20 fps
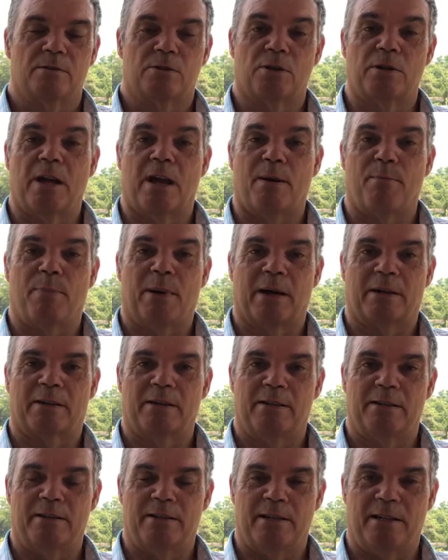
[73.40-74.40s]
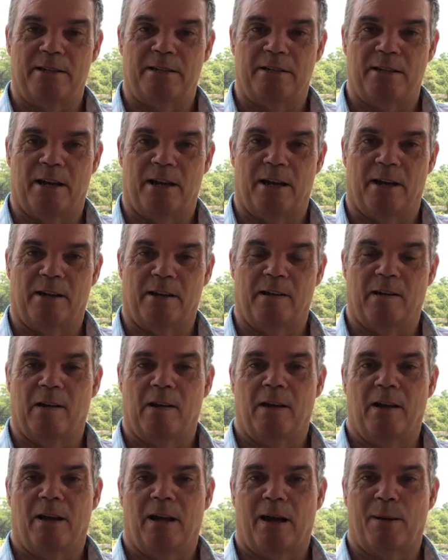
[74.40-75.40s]
So yeah, back to the DJI.
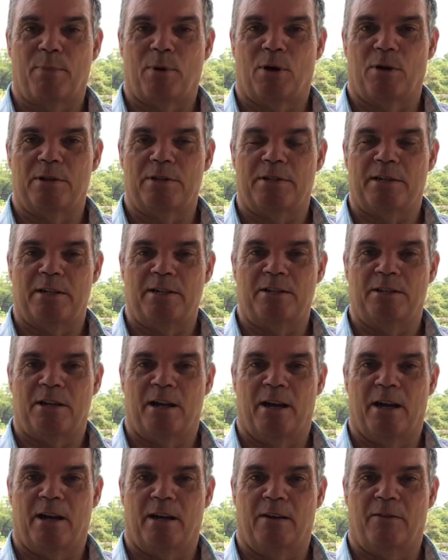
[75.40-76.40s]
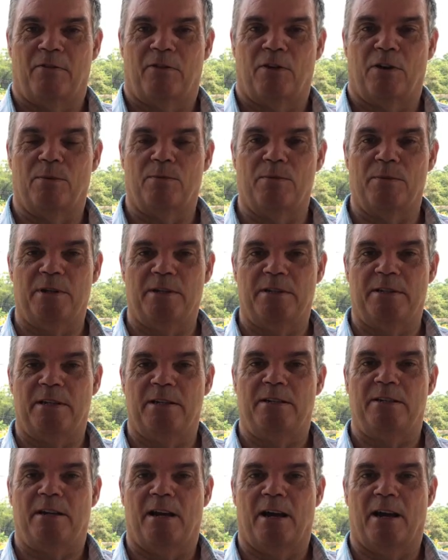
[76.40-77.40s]
I bought the DJI from the
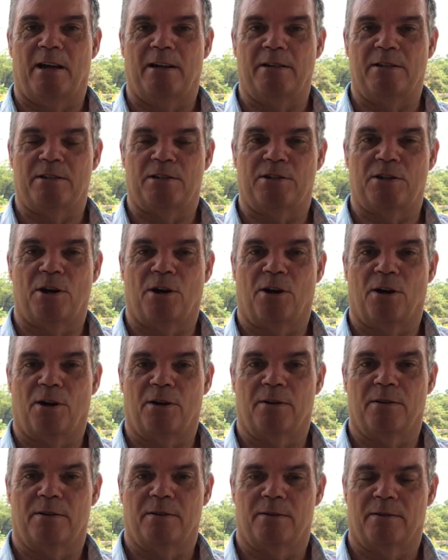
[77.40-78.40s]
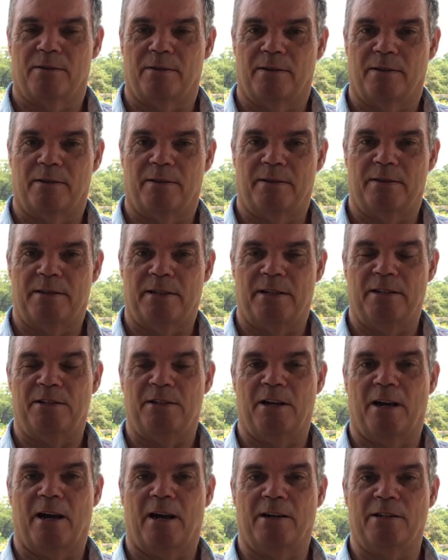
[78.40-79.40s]
DJI store
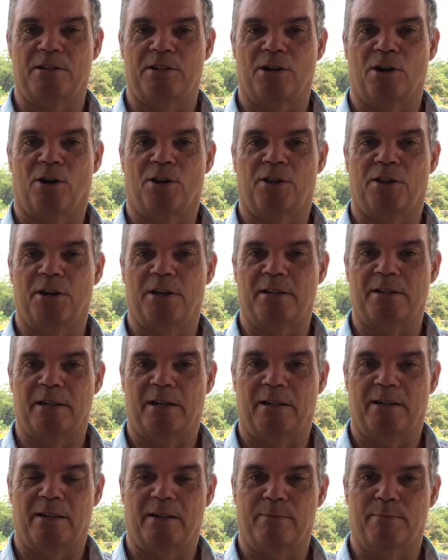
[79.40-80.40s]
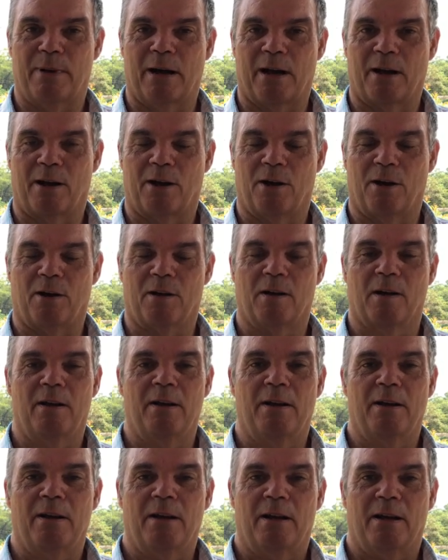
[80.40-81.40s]
13 in Bangkok.
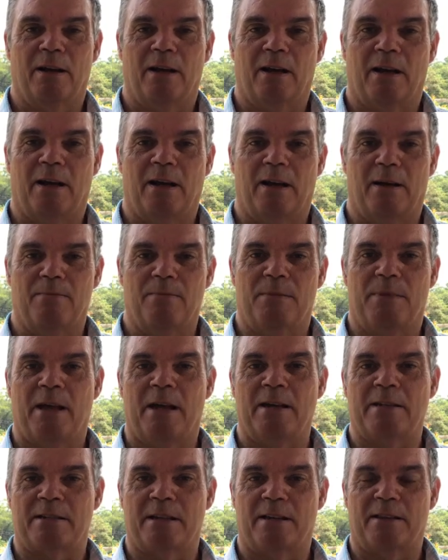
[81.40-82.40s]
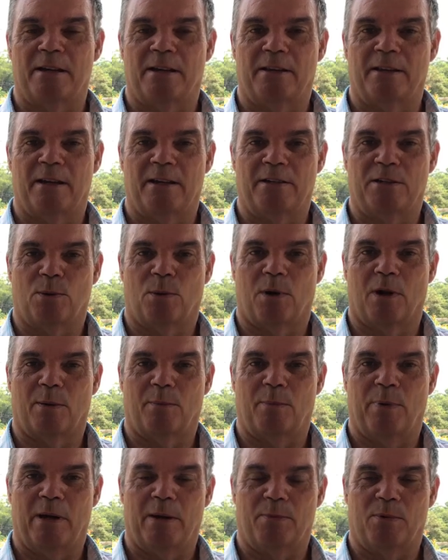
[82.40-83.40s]
They said that they'd do all the
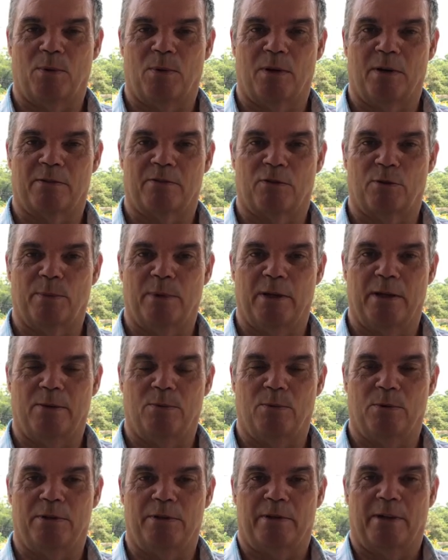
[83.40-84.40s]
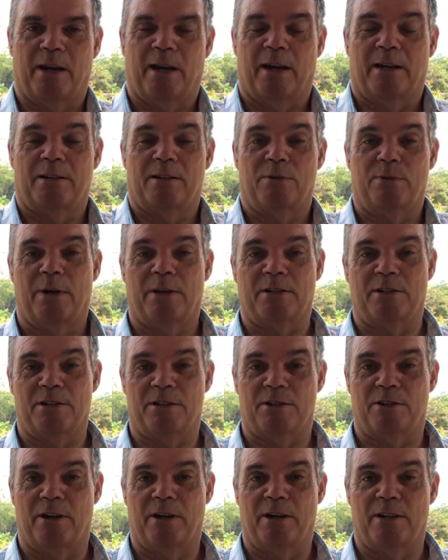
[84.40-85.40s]
paperwork for me with regard to
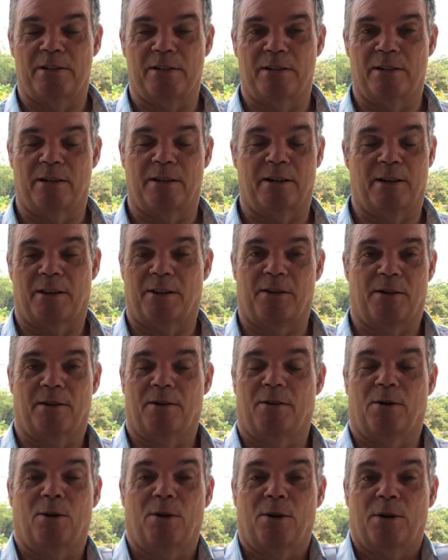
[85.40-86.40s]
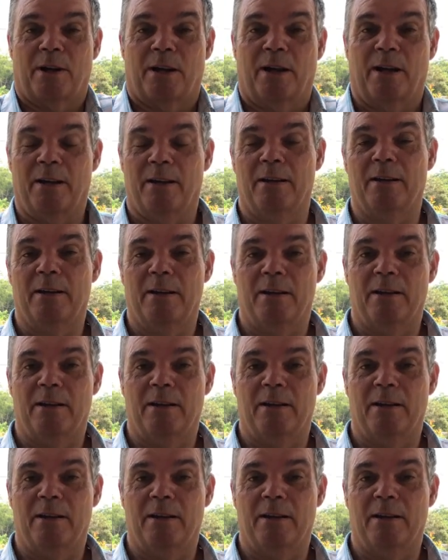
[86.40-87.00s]
registration, and I thought, oh, okay.